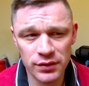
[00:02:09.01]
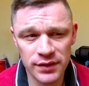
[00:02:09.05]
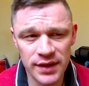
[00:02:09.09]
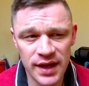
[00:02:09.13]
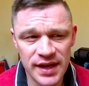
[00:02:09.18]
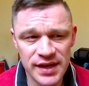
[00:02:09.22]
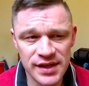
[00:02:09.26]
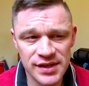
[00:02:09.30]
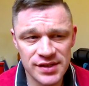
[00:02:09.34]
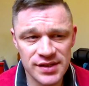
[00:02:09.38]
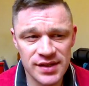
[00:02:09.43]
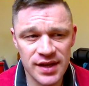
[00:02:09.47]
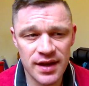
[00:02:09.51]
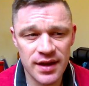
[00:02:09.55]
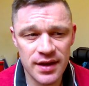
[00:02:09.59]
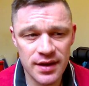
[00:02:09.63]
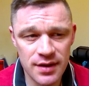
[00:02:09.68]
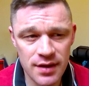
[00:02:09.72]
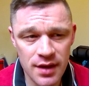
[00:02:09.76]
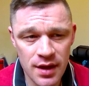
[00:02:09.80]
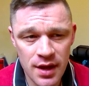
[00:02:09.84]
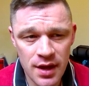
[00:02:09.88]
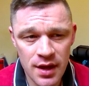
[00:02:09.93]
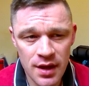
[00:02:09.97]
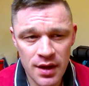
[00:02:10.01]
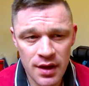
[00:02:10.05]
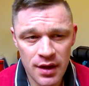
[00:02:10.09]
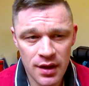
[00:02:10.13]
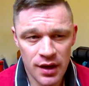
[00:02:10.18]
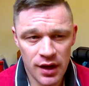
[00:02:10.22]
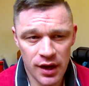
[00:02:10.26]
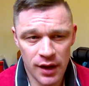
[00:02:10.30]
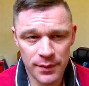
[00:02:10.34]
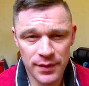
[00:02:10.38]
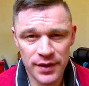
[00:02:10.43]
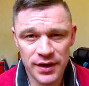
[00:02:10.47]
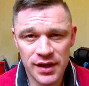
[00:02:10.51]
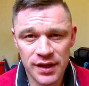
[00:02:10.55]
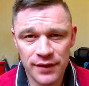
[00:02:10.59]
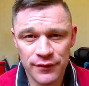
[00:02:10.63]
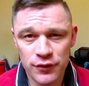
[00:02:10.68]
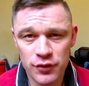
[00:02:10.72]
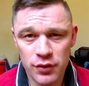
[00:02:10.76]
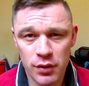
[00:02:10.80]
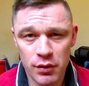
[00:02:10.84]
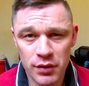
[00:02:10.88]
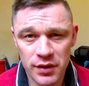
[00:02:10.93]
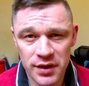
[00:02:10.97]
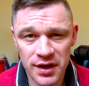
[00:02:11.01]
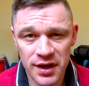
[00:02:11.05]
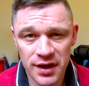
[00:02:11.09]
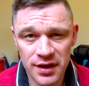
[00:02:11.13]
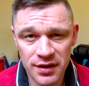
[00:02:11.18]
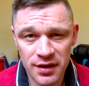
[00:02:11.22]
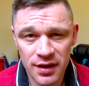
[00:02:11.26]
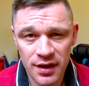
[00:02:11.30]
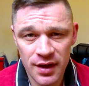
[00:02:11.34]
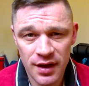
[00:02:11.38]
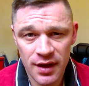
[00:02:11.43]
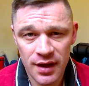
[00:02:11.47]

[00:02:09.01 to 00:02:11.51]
That is saying, I'm an 11-year-old kid